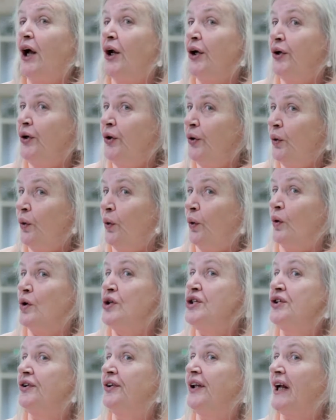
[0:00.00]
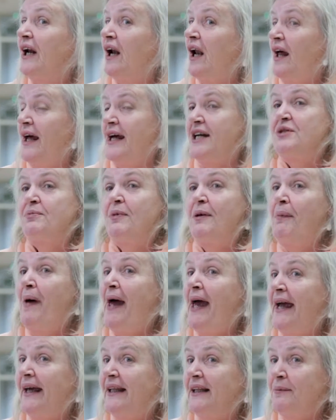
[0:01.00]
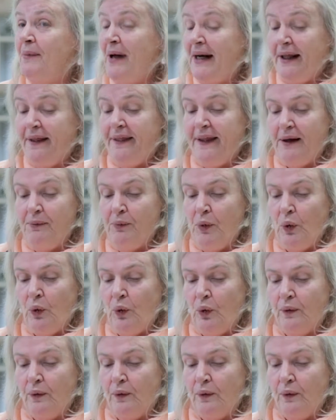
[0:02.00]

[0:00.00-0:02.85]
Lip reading: Nor should the client be paying them anything more.